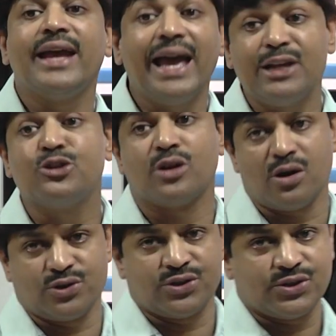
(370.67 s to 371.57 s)
L2
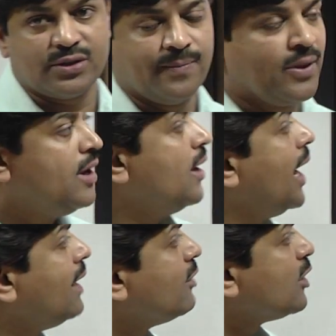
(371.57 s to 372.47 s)
routers.
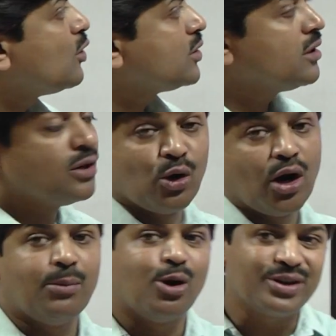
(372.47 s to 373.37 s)
L1 router know
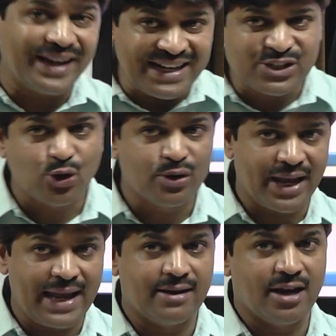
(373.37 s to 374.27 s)
about its own
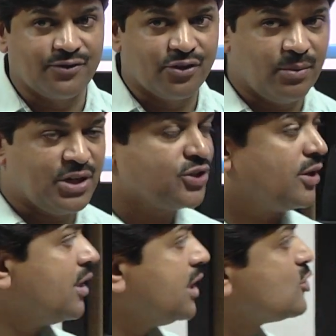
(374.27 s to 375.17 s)
area information,
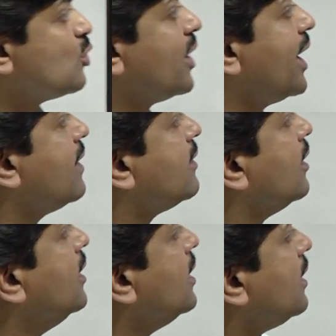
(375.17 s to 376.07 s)
its own area,
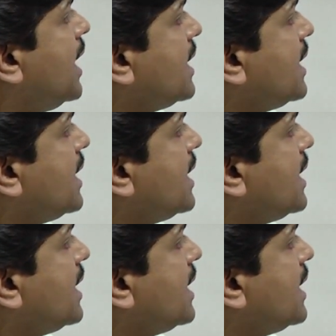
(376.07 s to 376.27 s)
like